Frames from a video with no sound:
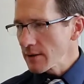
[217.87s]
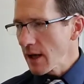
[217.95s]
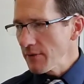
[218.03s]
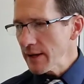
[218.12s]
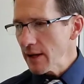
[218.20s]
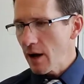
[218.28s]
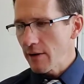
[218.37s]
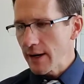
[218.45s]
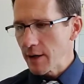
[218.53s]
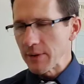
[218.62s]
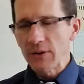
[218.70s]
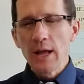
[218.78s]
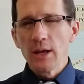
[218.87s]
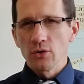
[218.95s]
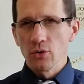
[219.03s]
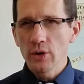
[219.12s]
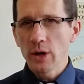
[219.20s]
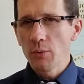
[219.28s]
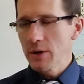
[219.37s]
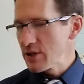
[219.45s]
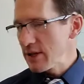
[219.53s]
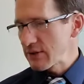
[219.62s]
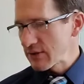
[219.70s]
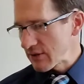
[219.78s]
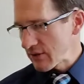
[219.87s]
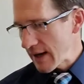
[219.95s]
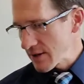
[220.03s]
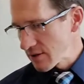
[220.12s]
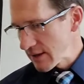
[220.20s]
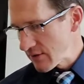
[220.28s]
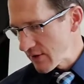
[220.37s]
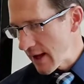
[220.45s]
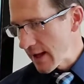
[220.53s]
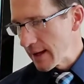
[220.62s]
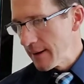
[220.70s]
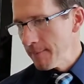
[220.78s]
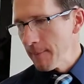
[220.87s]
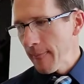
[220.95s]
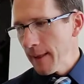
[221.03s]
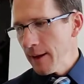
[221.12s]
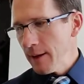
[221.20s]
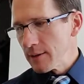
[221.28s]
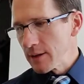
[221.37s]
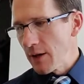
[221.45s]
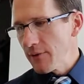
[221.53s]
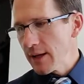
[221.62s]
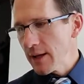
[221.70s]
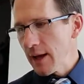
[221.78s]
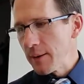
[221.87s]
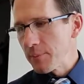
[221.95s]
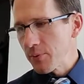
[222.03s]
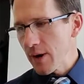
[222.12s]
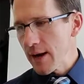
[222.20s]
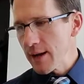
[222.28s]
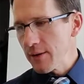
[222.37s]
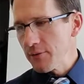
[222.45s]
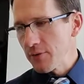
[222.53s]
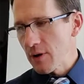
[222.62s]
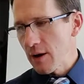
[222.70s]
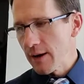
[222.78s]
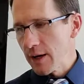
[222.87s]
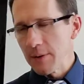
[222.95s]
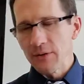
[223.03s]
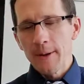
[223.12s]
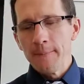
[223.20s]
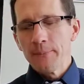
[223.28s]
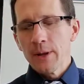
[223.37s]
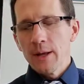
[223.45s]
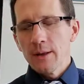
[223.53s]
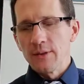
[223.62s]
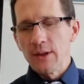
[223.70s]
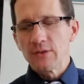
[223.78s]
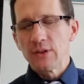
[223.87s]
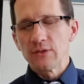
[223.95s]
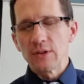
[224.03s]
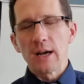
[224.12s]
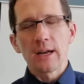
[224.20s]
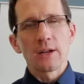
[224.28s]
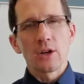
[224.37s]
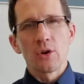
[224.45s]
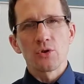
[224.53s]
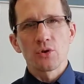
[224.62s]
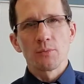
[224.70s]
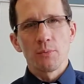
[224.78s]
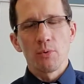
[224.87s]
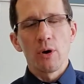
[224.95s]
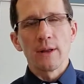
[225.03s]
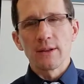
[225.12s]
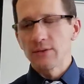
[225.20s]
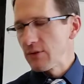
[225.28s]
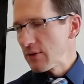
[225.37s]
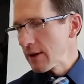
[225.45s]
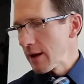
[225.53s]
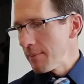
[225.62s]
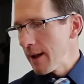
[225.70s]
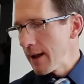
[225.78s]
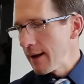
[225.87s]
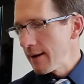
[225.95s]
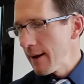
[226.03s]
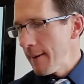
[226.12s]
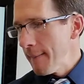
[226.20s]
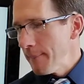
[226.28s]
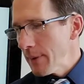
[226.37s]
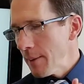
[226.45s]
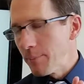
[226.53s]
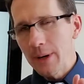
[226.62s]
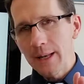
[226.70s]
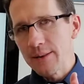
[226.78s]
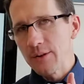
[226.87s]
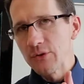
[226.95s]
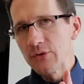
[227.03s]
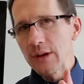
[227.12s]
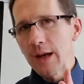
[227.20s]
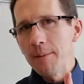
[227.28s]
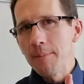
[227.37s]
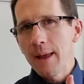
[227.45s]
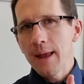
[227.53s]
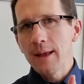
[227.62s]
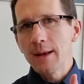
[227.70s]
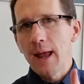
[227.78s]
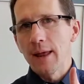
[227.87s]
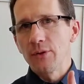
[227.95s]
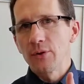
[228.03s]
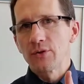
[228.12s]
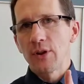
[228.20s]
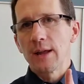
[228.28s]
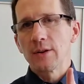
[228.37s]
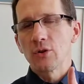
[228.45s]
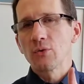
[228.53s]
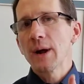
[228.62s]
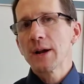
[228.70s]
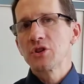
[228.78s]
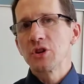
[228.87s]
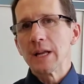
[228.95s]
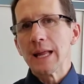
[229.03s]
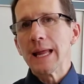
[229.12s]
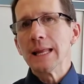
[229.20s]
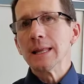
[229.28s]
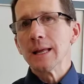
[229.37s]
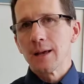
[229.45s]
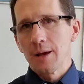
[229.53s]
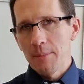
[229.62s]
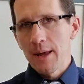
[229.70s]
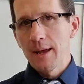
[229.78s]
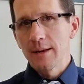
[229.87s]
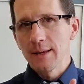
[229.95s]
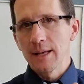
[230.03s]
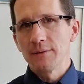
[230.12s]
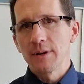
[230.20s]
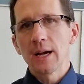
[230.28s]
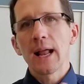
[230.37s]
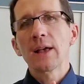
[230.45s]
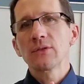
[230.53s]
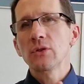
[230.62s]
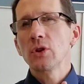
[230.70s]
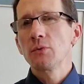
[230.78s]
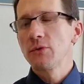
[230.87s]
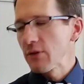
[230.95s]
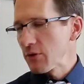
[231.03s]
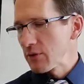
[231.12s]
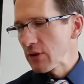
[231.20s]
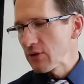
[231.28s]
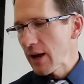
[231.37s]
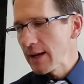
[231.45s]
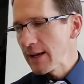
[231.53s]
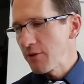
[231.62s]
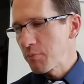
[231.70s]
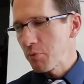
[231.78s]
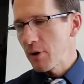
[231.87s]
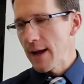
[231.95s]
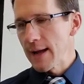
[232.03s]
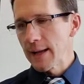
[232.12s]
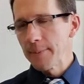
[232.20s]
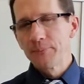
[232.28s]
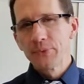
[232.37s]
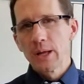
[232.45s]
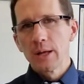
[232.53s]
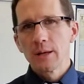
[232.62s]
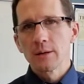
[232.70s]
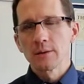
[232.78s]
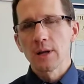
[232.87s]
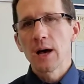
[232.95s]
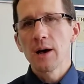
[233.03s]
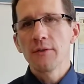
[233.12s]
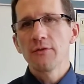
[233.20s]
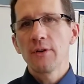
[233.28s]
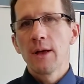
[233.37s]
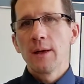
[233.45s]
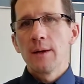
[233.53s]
Loving our enemies. Look at what Jesus is actually saying. Loving and praying for our enemies. This is not a negotiable point. This is a command. But there's a command and there's a direction in the command given. And it has to do with this idea of praying. Love